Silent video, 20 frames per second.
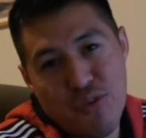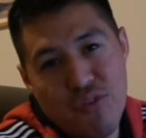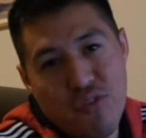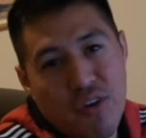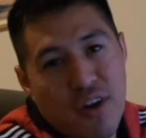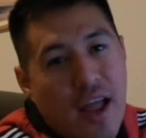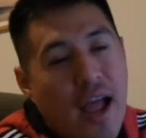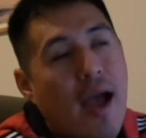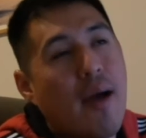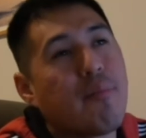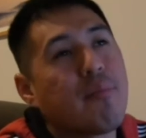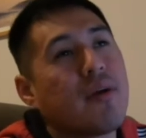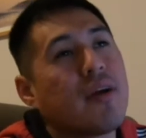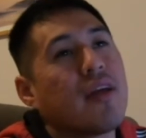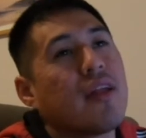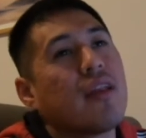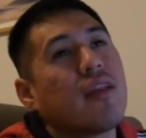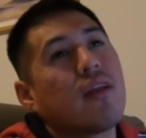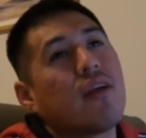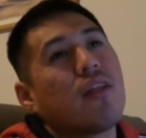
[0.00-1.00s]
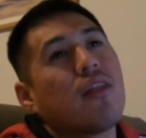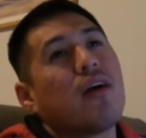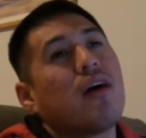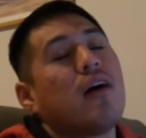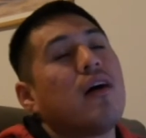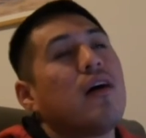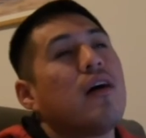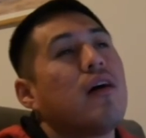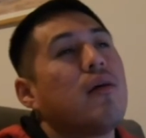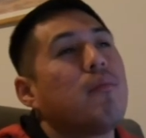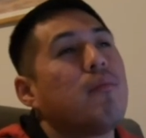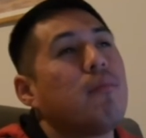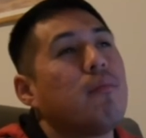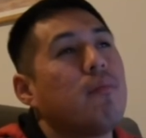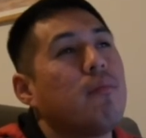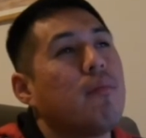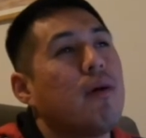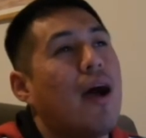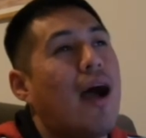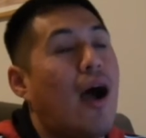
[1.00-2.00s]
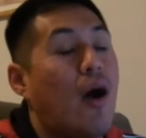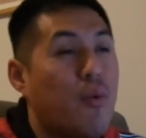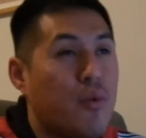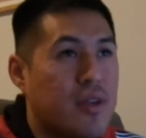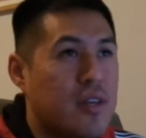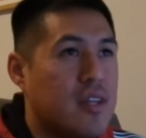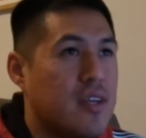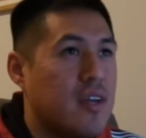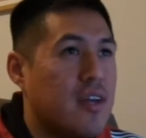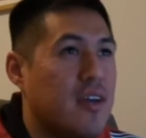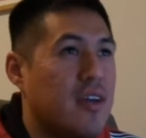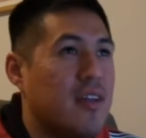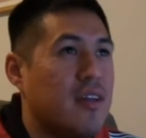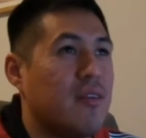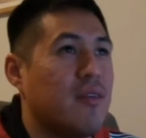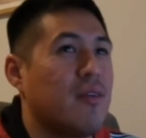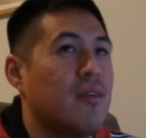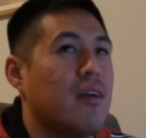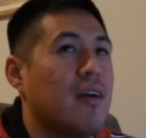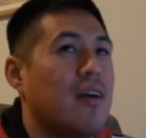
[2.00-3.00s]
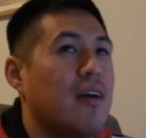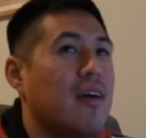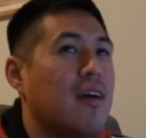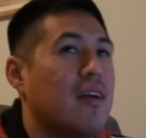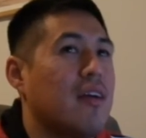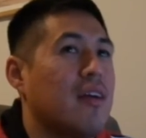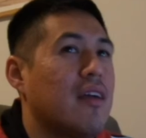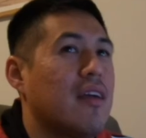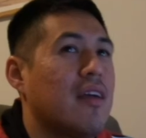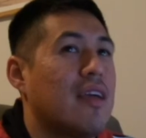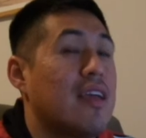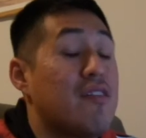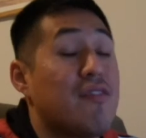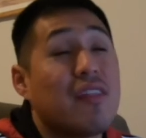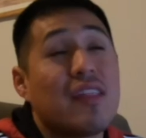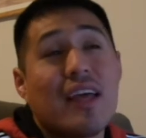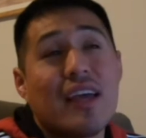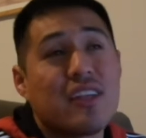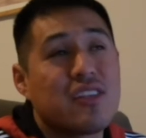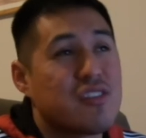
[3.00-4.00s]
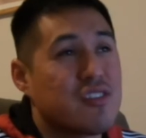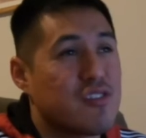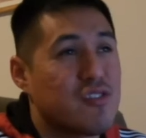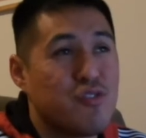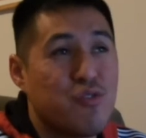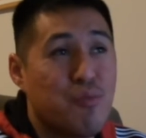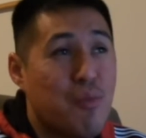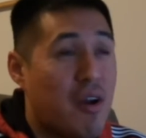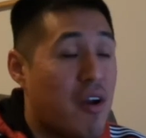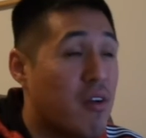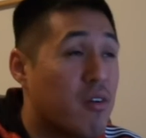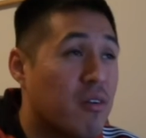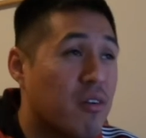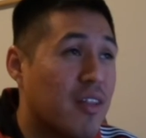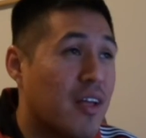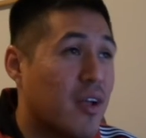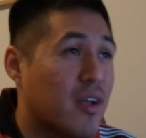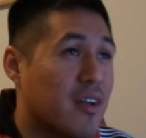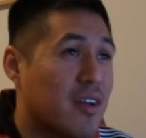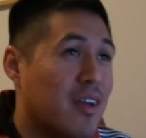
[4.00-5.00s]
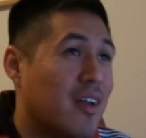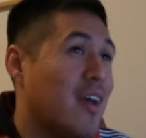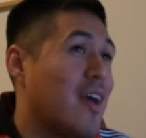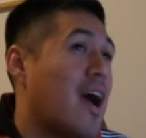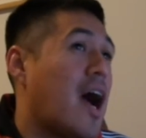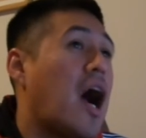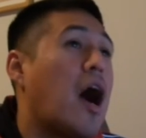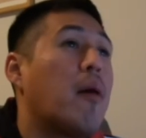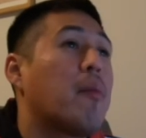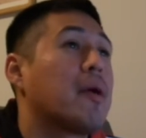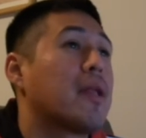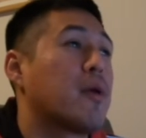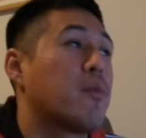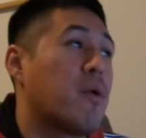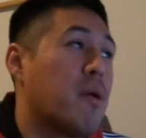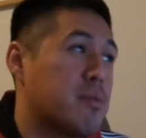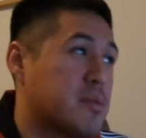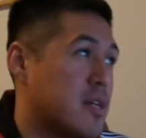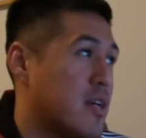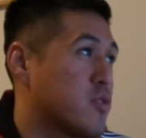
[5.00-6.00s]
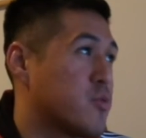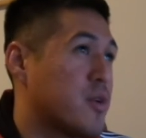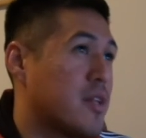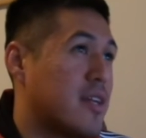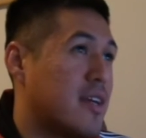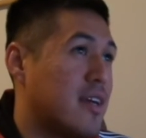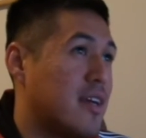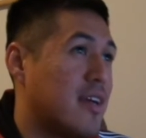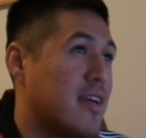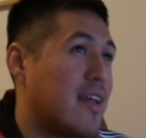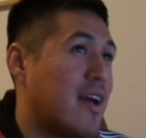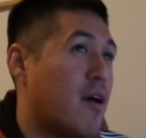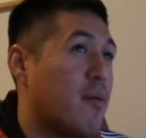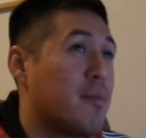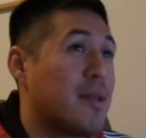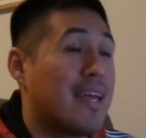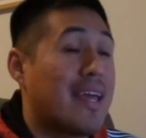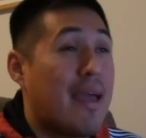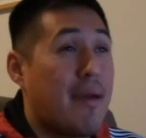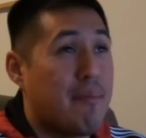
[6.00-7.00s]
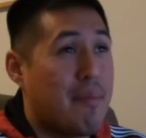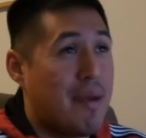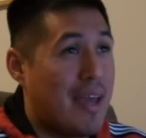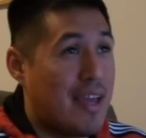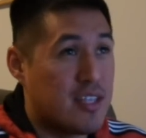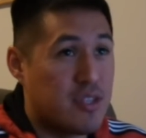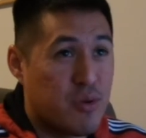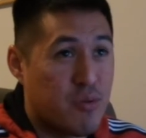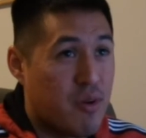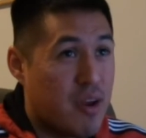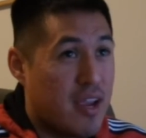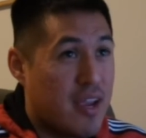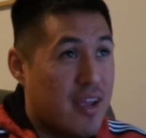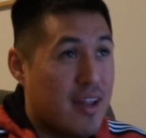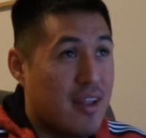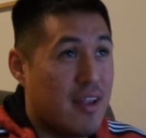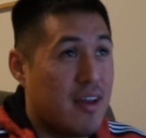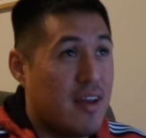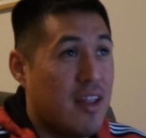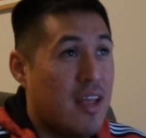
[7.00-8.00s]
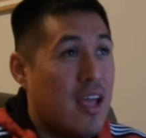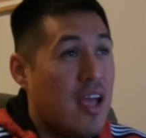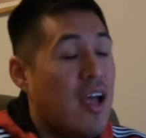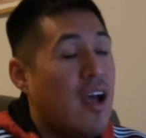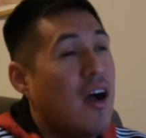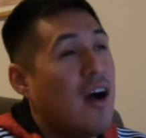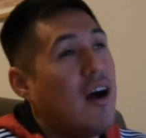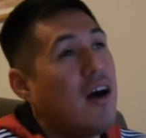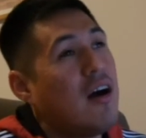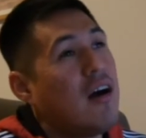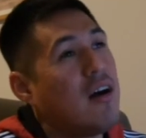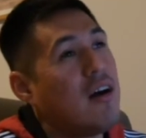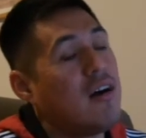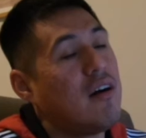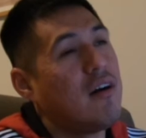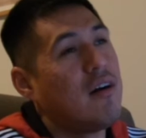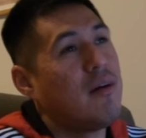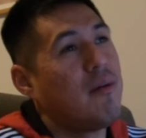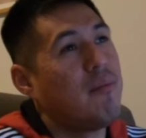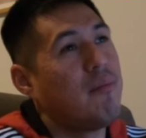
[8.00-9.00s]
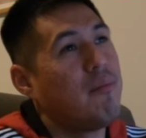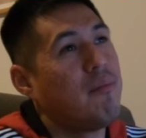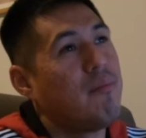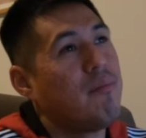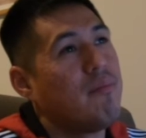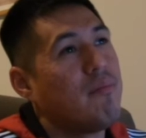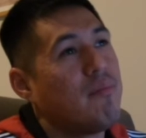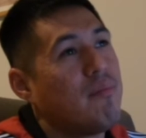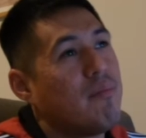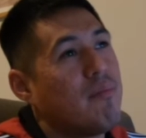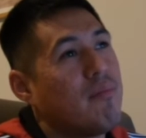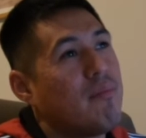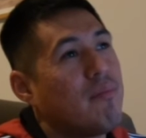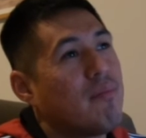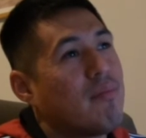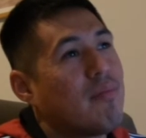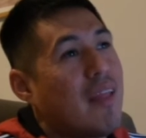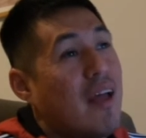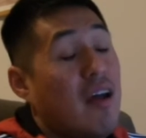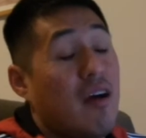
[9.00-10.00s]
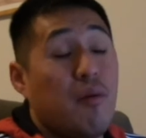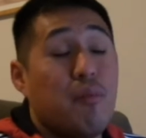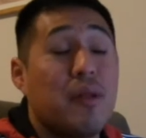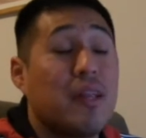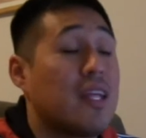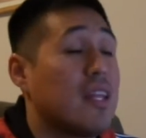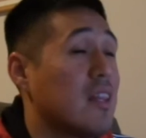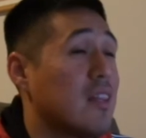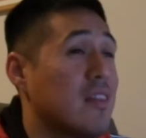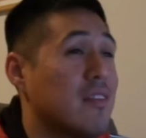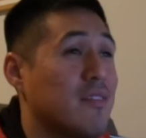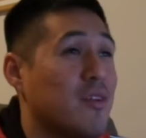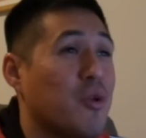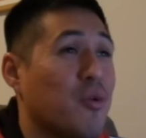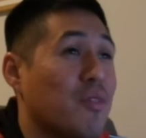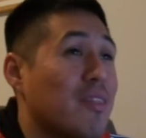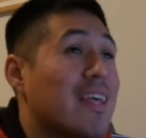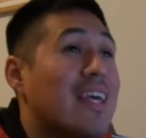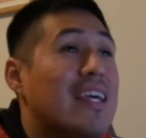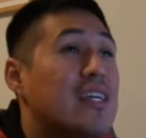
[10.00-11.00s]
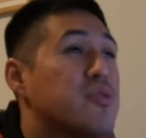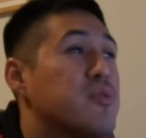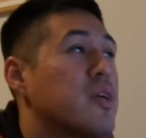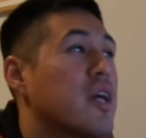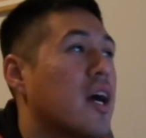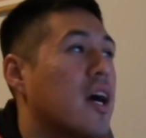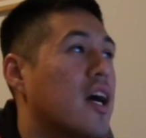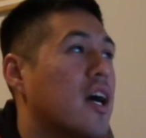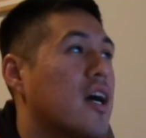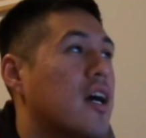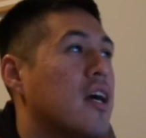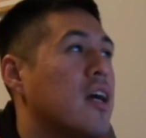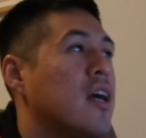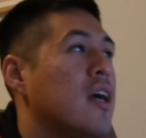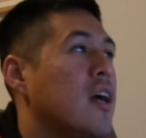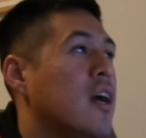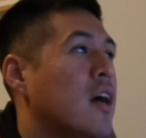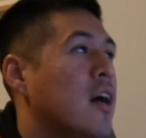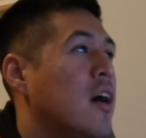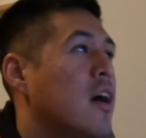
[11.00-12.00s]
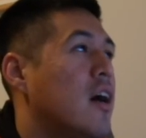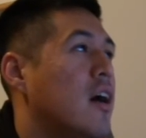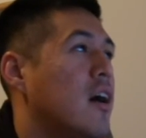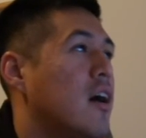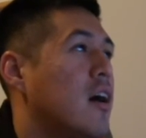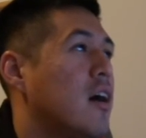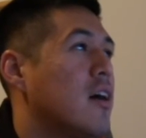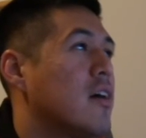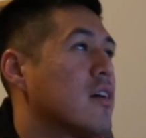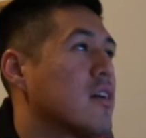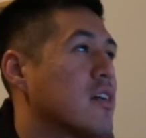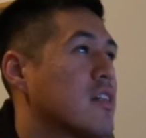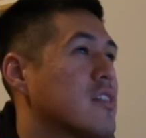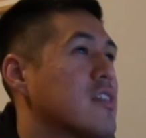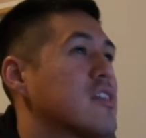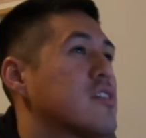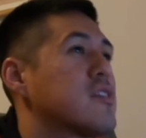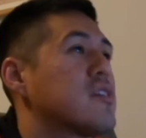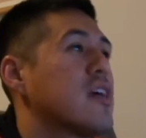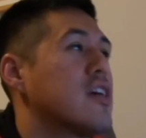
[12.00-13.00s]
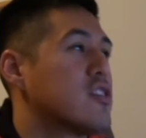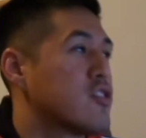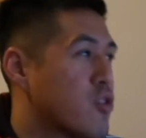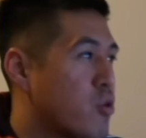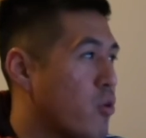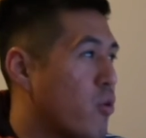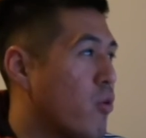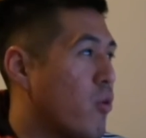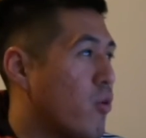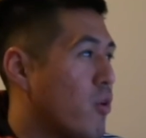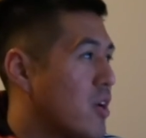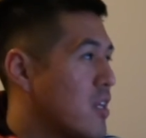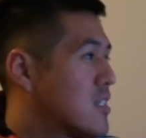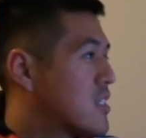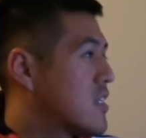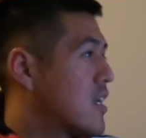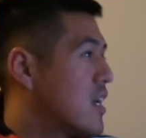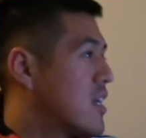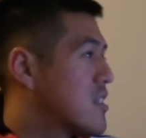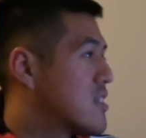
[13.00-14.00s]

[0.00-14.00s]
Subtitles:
of what happened, how we did, even like just numerical, like how many websites we did, how many campaigns we ran, how many leads we got, because it's cool. It's